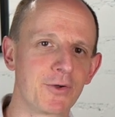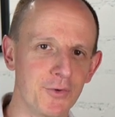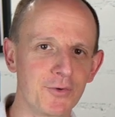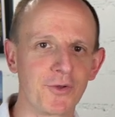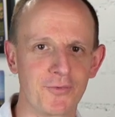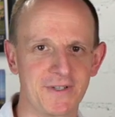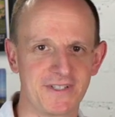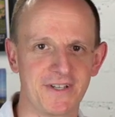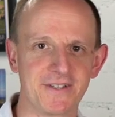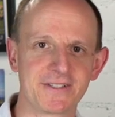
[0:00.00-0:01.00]
Google
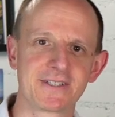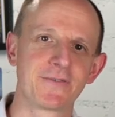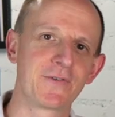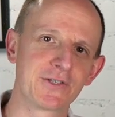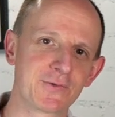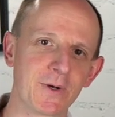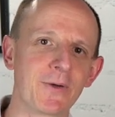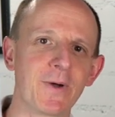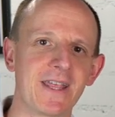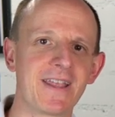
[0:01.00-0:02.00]
results for
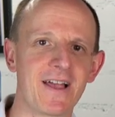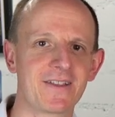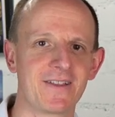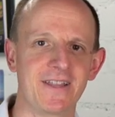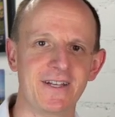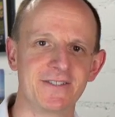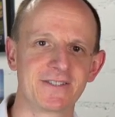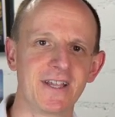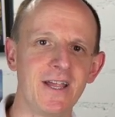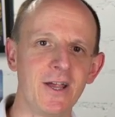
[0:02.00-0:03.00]
swing weight calculators.